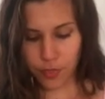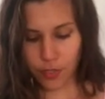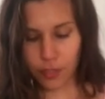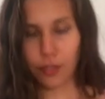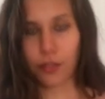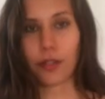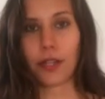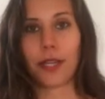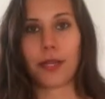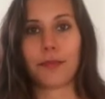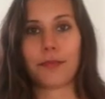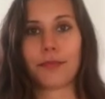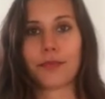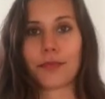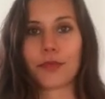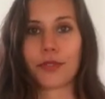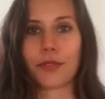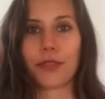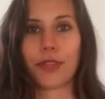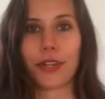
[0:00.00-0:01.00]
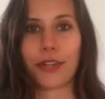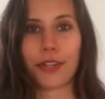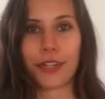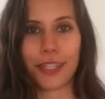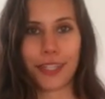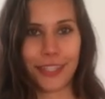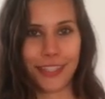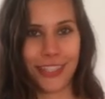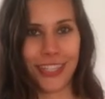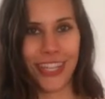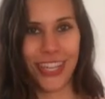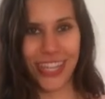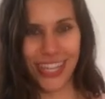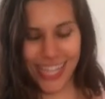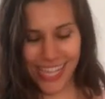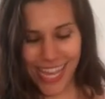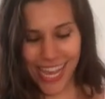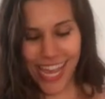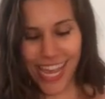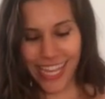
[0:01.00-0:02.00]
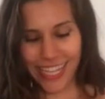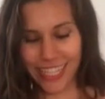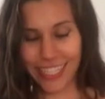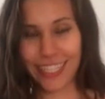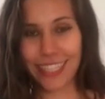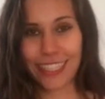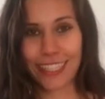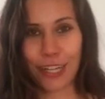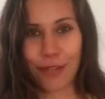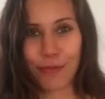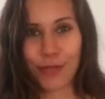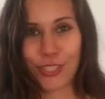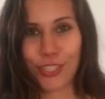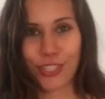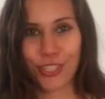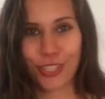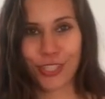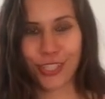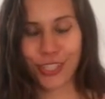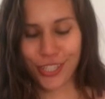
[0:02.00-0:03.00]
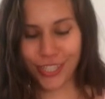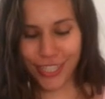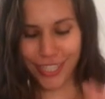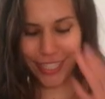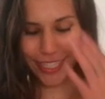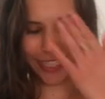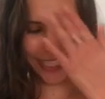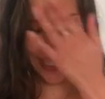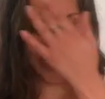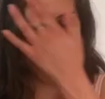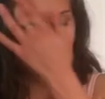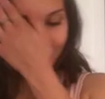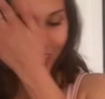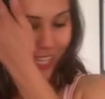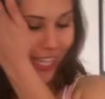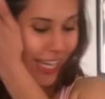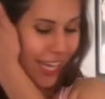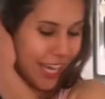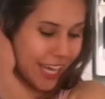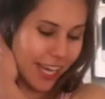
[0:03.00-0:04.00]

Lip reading: Alright, so there it is. This is how much sugar is in